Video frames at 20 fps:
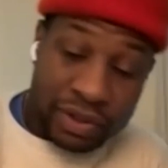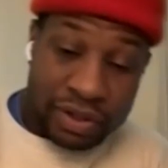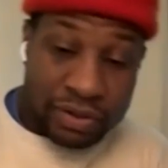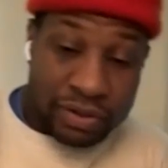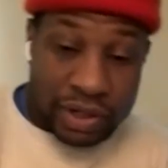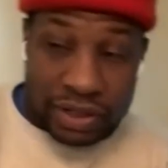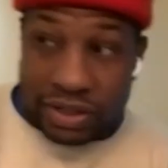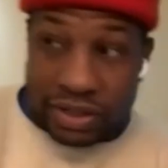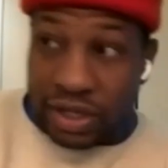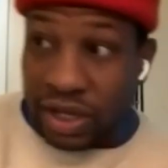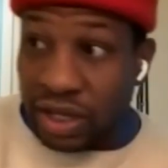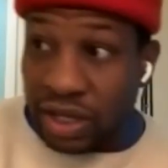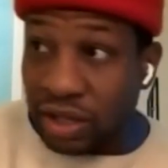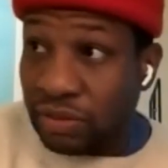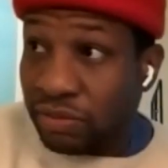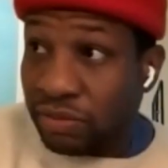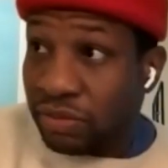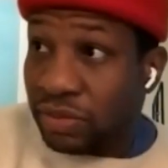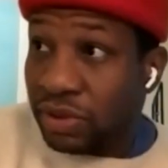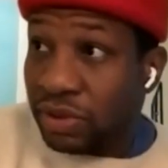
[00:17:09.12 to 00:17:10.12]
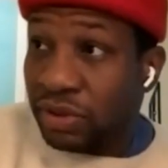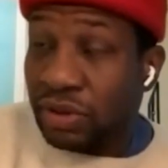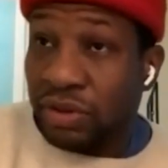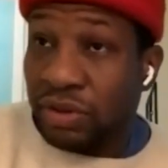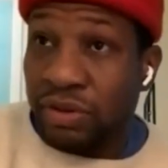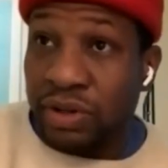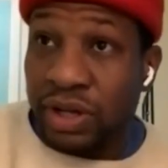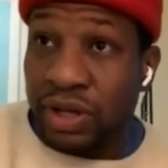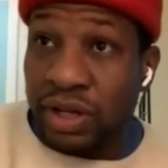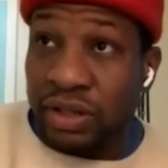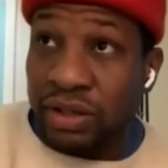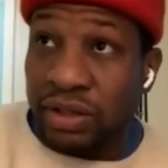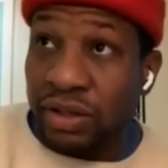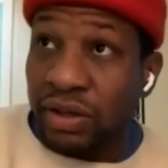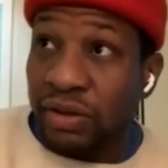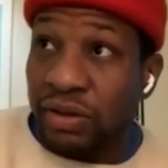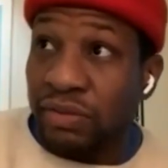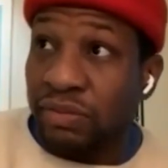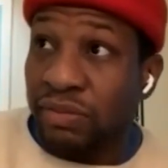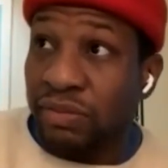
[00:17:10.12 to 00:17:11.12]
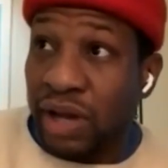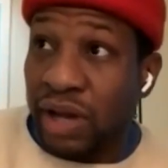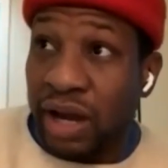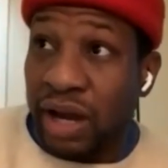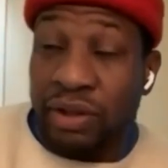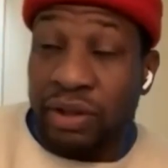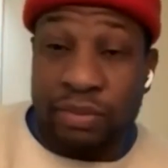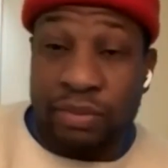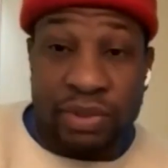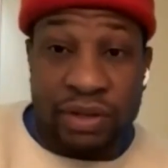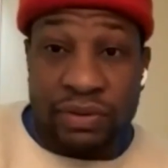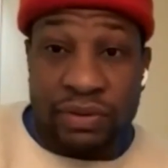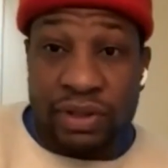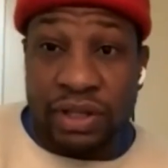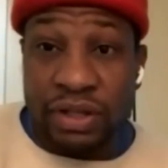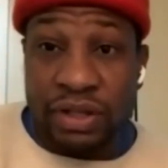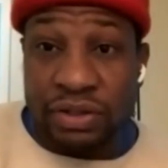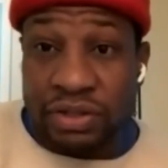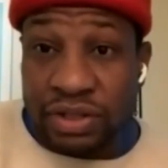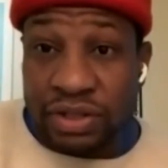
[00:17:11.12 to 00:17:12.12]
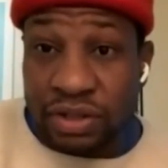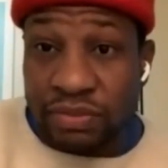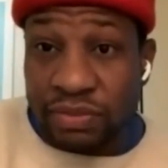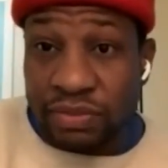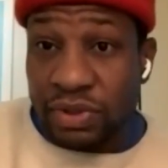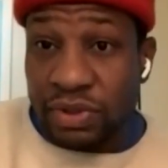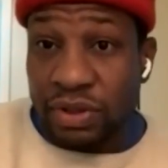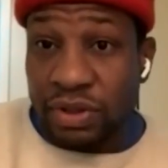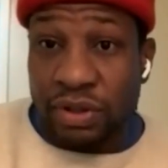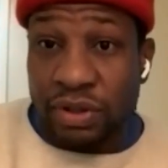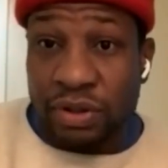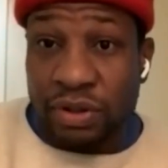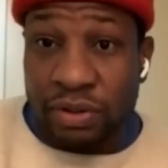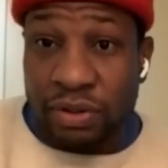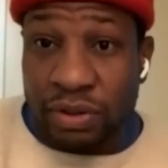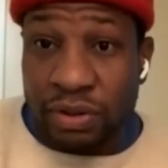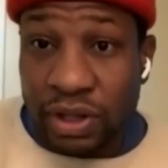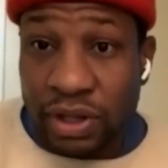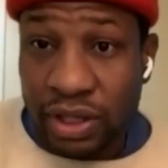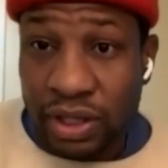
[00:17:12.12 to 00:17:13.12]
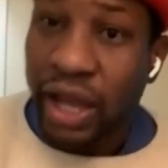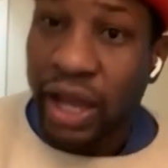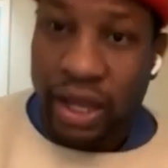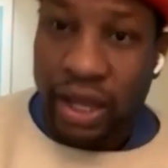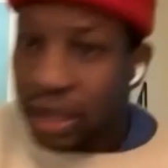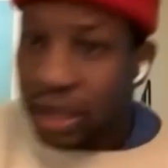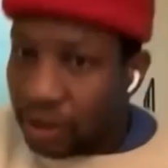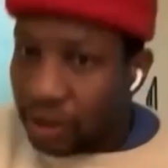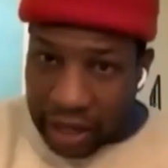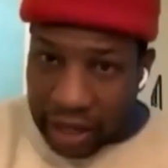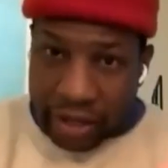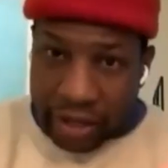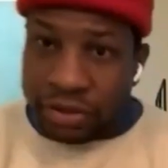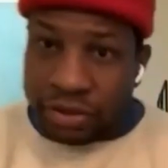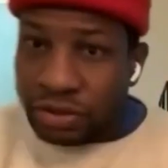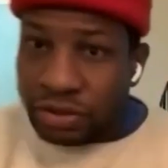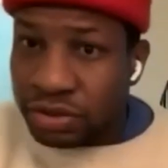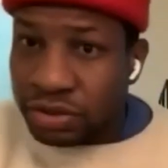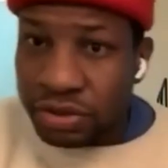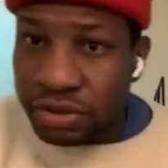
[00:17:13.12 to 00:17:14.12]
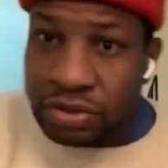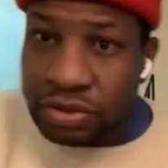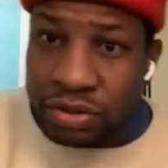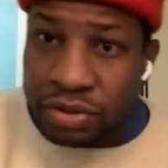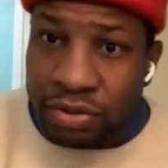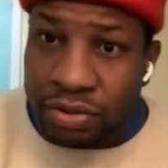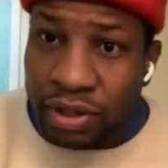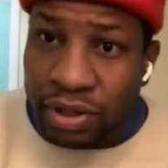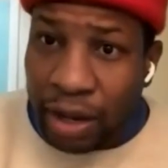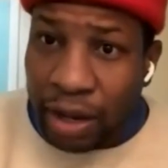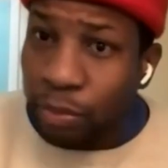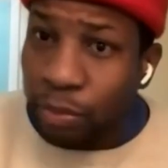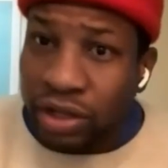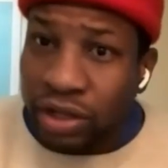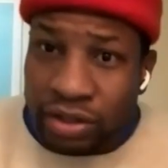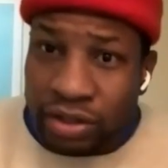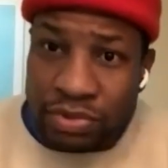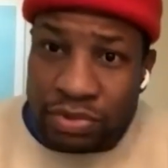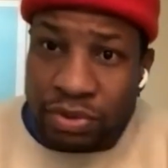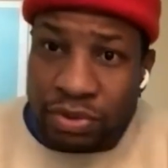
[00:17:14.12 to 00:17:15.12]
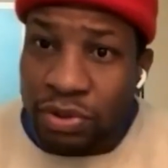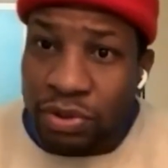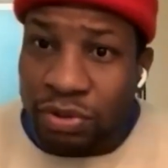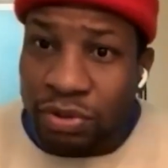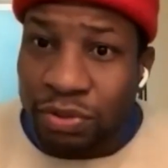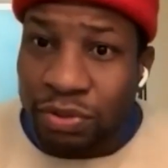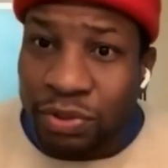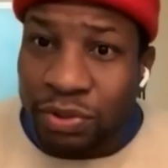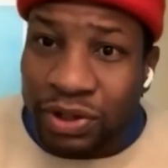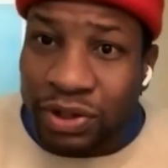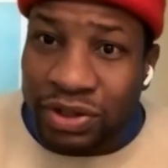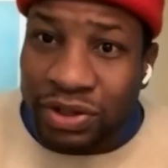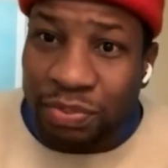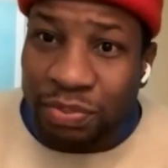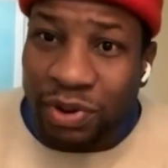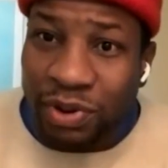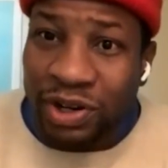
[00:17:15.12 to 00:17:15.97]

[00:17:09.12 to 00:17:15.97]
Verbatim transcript: really great team, you know, and um, I really believe in leadership, you know. And I I introduced you to uh, I brought them to you when we were at the